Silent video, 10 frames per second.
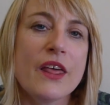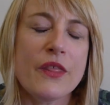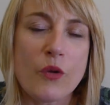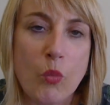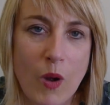
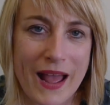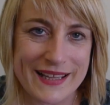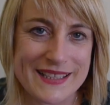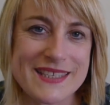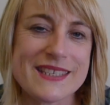the
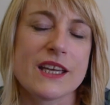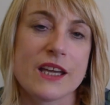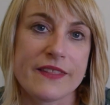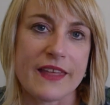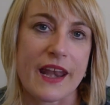ones
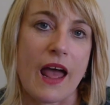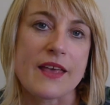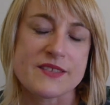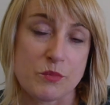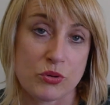that
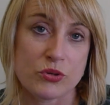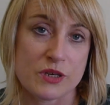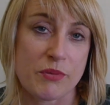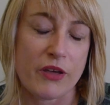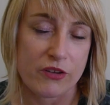are
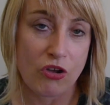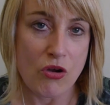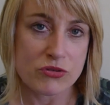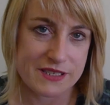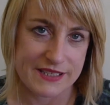supported by the
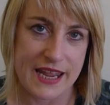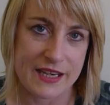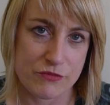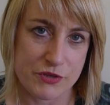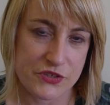gold
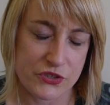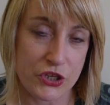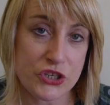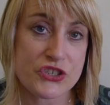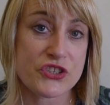standard
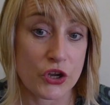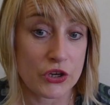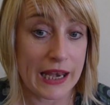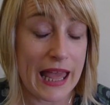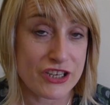research, so
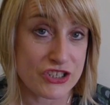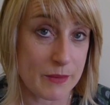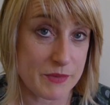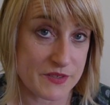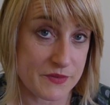large
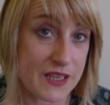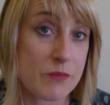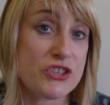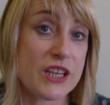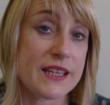numbers of
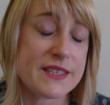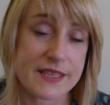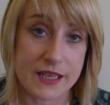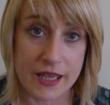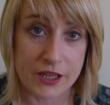subjects,
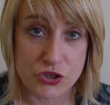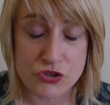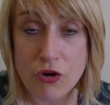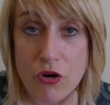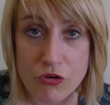
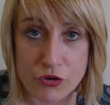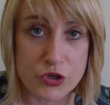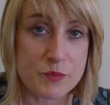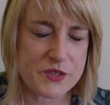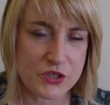control
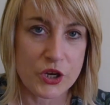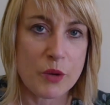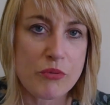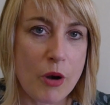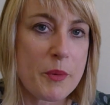groups,
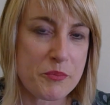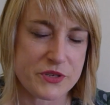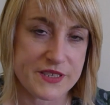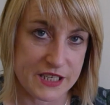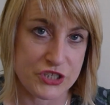proper
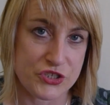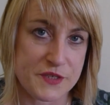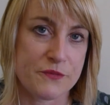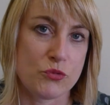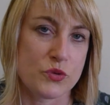
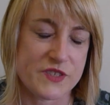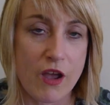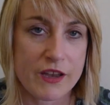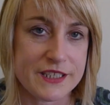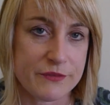procedures for
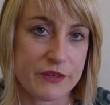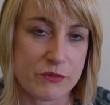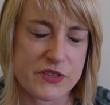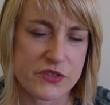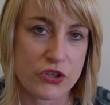scientific
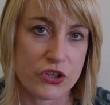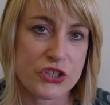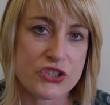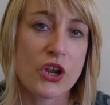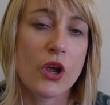
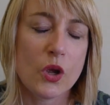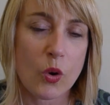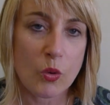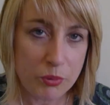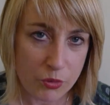research,
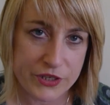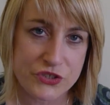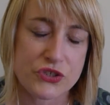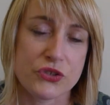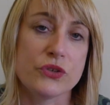all
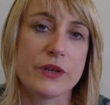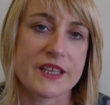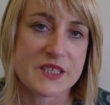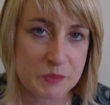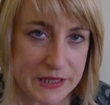point to
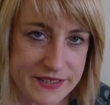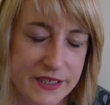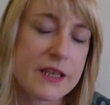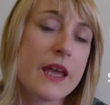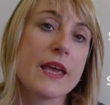
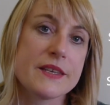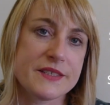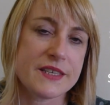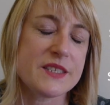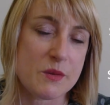explicit,
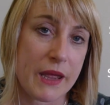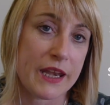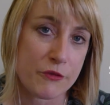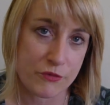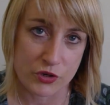
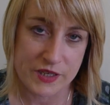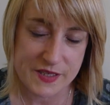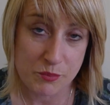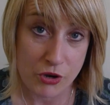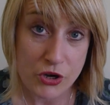systematic
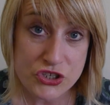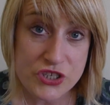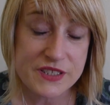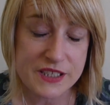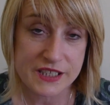phonics
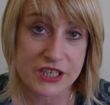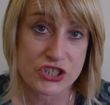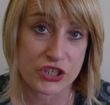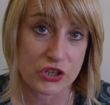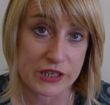approaches to
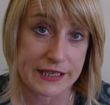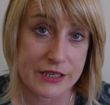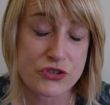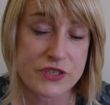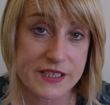teaching early
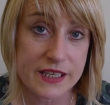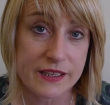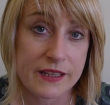literacy,